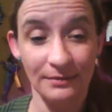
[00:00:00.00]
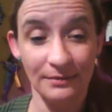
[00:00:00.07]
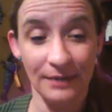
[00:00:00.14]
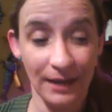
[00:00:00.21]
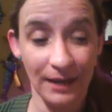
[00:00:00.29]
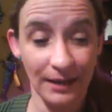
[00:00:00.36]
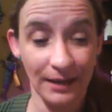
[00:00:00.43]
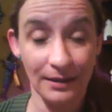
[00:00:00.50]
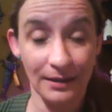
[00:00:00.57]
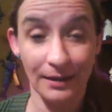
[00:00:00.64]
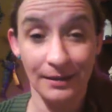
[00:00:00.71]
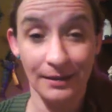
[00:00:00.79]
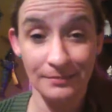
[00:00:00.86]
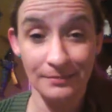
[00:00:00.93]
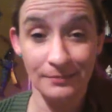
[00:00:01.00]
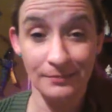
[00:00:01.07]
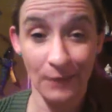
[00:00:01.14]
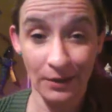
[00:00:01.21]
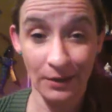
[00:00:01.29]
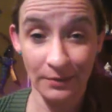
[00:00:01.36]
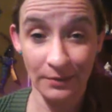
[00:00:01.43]
And why
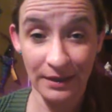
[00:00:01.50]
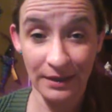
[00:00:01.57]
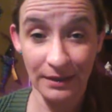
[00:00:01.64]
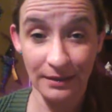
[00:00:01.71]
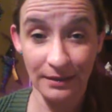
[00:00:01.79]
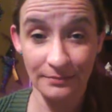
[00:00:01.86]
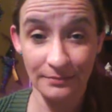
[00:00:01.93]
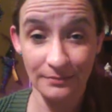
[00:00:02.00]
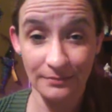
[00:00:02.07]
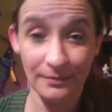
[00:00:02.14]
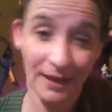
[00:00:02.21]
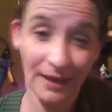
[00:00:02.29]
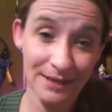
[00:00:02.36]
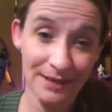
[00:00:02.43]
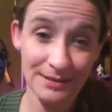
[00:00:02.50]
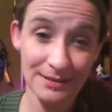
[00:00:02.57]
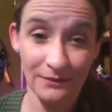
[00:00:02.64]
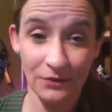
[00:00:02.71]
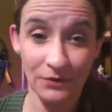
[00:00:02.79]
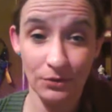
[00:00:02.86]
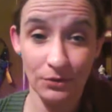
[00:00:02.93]
don't we ask a
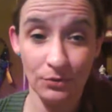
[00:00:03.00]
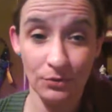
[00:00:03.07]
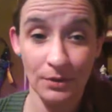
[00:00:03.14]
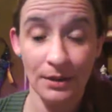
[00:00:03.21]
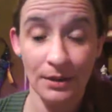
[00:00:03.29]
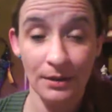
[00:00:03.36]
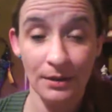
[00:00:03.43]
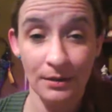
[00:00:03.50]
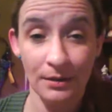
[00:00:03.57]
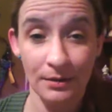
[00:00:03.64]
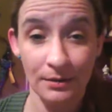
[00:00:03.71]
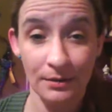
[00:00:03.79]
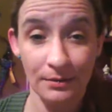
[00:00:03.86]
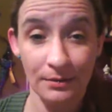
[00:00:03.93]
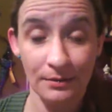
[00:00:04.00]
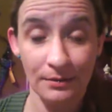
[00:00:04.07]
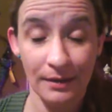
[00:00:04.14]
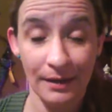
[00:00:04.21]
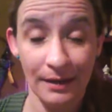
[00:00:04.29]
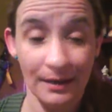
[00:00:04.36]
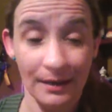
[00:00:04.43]
few
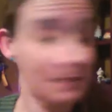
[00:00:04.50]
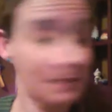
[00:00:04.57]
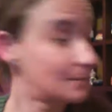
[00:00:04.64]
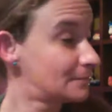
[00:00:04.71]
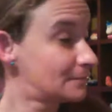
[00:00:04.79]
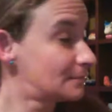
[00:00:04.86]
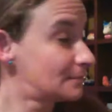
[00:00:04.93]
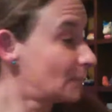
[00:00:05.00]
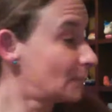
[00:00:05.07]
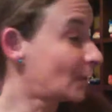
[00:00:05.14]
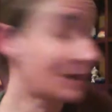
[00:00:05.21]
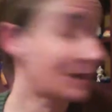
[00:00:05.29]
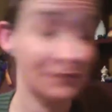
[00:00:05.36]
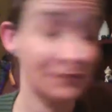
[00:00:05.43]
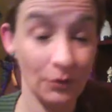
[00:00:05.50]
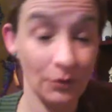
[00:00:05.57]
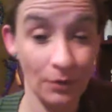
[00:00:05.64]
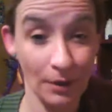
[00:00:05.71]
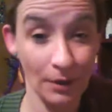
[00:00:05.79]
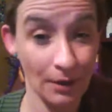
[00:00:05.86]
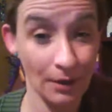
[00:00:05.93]
or get a few
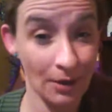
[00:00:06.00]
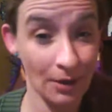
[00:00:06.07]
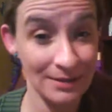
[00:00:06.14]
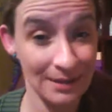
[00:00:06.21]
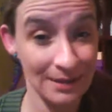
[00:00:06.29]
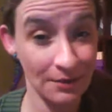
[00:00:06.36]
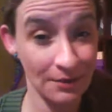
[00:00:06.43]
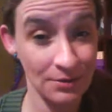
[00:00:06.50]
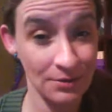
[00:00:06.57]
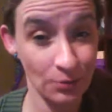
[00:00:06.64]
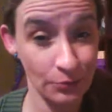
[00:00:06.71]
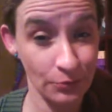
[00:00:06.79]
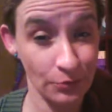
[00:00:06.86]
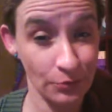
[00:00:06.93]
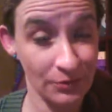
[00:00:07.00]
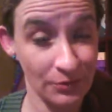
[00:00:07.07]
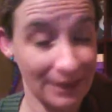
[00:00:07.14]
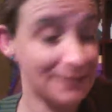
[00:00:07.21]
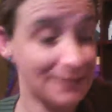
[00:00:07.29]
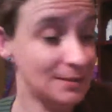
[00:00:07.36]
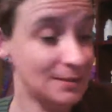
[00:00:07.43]
cards out of the Soul Truth
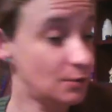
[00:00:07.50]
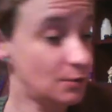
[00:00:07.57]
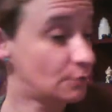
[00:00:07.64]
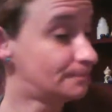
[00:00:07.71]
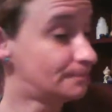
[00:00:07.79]
deck too